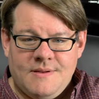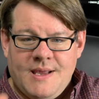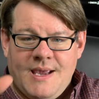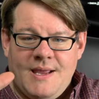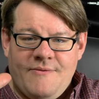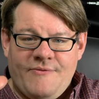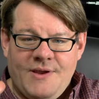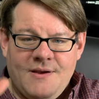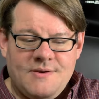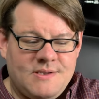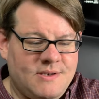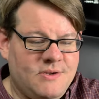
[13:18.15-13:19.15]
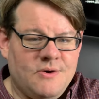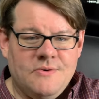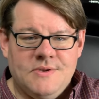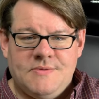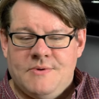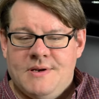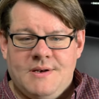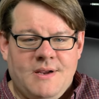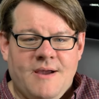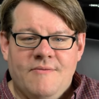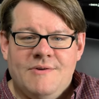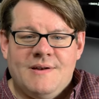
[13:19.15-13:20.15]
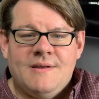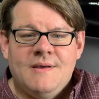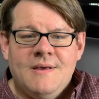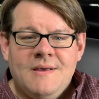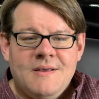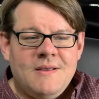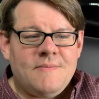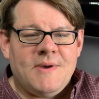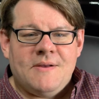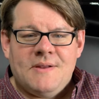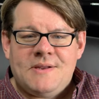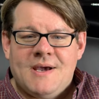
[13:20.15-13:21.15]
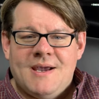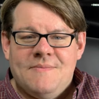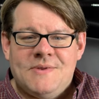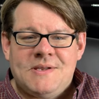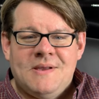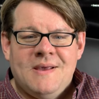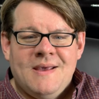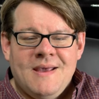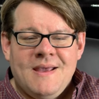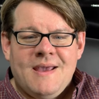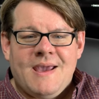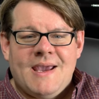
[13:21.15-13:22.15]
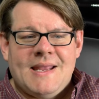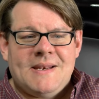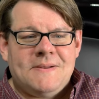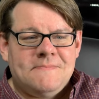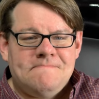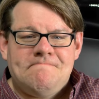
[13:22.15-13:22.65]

hand fingers and toes wouldn't cover it amount of times. And